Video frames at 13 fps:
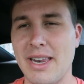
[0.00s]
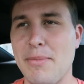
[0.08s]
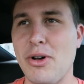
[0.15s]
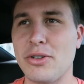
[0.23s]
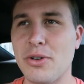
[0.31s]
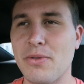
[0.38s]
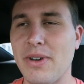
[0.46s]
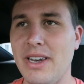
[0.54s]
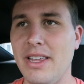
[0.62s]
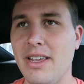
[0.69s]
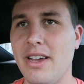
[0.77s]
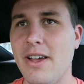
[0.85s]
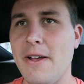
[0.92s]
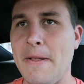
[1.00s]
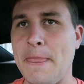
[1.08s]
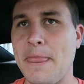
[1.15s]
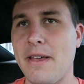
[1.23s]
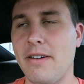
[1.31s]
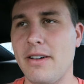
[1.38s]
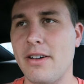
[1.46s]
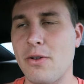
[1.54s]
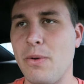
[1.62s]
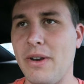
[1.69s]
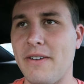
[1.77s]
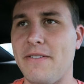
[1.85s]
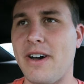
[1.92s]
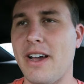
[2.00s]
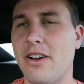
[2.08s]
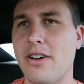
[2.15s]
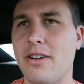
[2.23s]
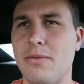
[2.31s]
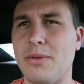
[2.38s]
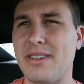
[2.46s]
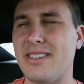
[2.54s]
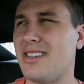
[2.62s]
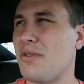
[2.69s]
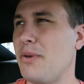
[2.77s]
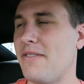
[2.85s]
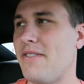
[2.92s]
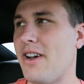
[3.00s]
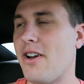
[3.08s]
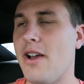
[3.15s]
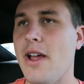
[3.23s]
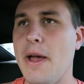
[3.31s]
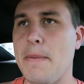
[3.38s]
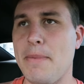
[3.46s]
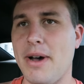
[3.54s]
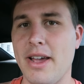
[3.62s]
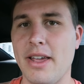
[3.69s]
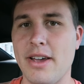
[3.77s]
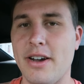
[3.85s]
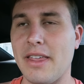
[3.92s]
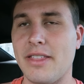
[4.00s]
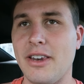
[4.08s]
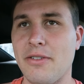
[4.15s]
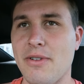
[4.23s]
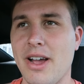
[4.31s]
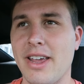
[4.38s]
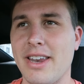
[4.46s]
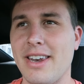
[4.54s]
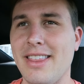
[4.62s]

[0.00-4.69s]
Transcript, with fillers: And I'm also reading The Queen of Fire, what is it, Queen of Fire, by uh, Anthony Ryan.